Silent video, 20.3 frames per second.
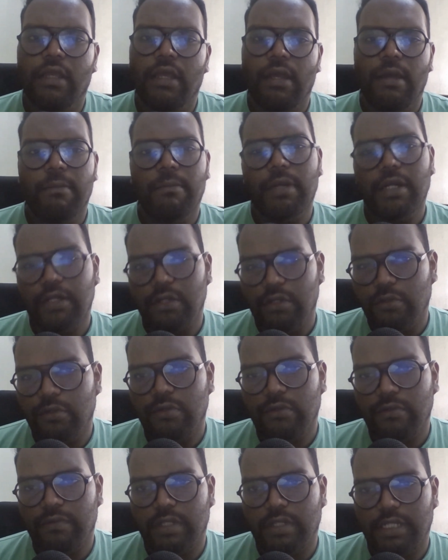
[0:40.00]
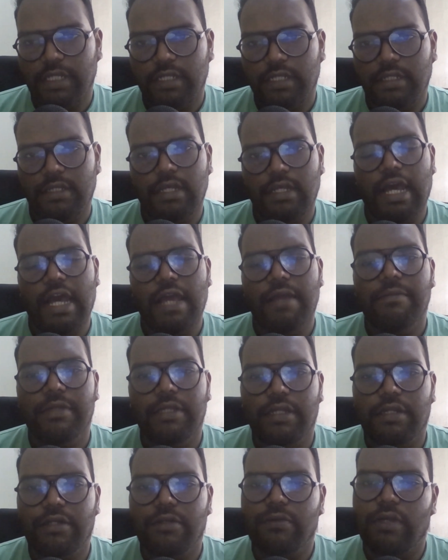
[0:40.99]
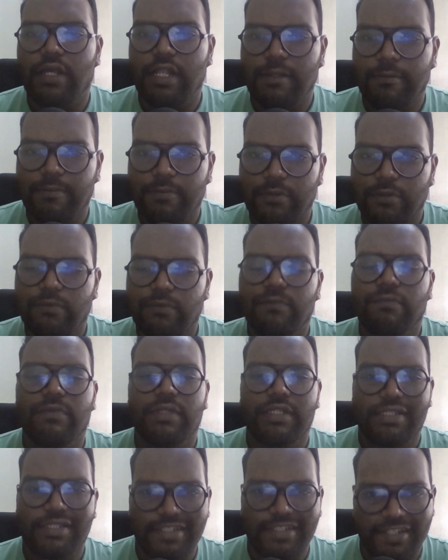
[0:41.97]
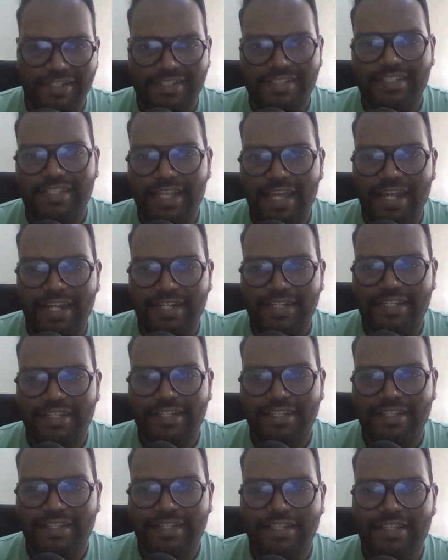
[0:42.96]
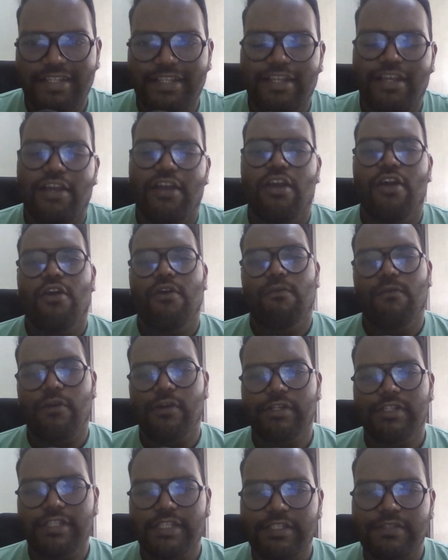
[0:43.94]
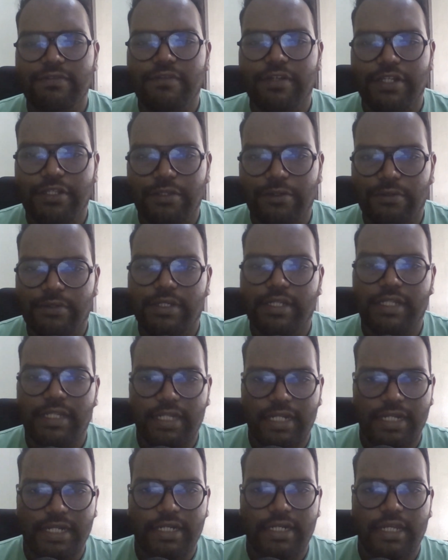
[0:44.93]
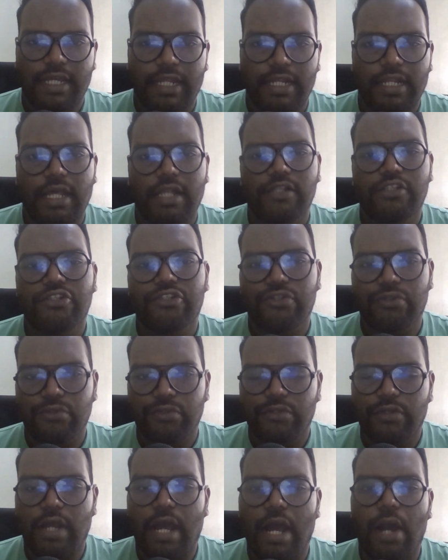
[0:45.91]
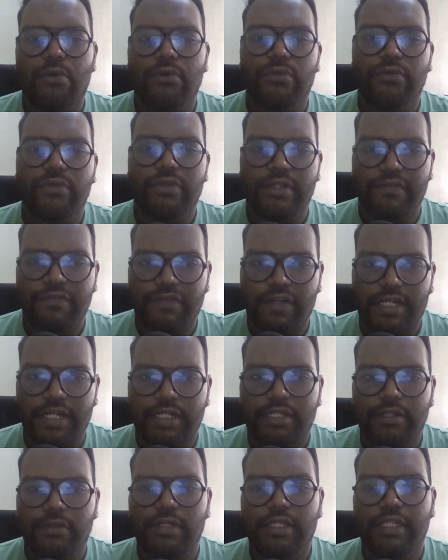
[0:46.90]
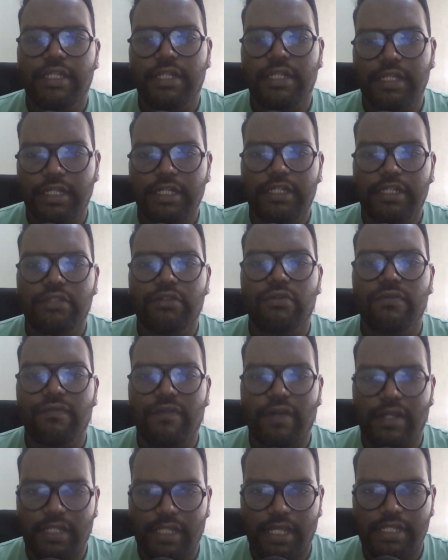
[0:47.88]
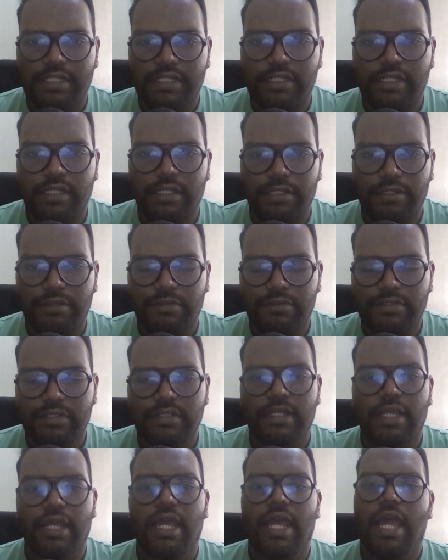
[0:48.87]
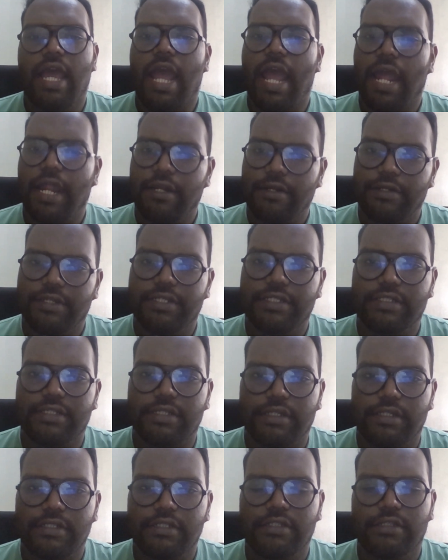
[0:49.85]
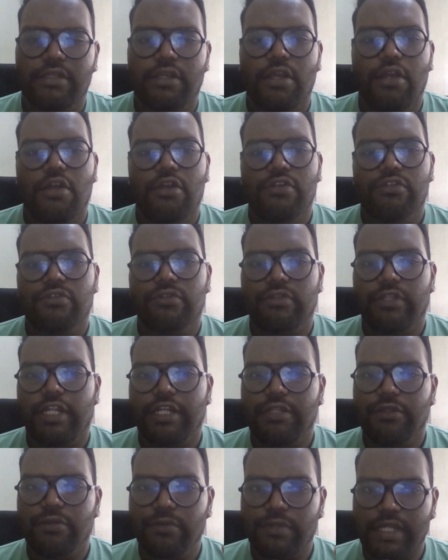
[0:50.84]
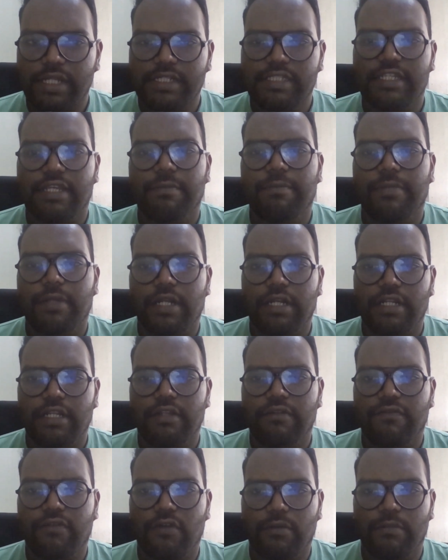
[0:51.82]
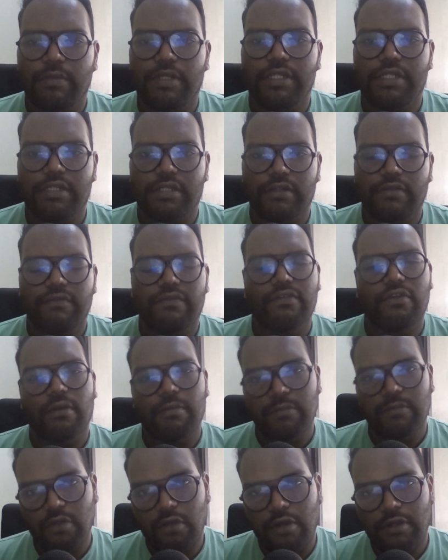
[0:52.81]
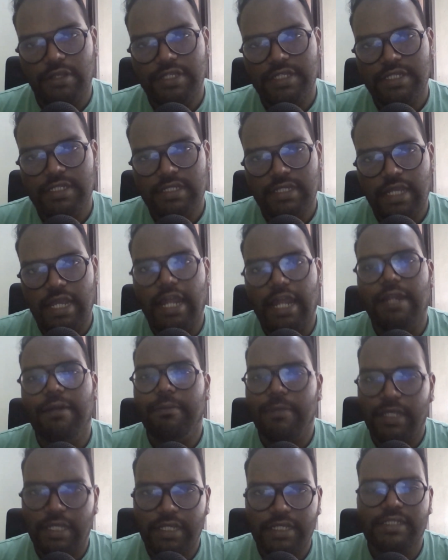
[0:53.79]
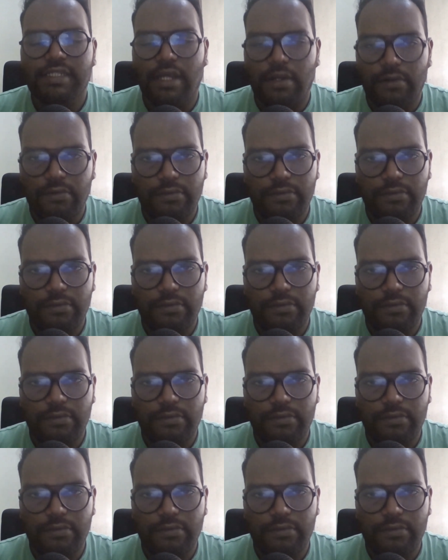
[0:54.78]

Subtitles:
But don't worry, I'm here to help you with just that. Watch this video till end and I'll show you how to effectively read through financial news and research so that you can separate information from noise and make sound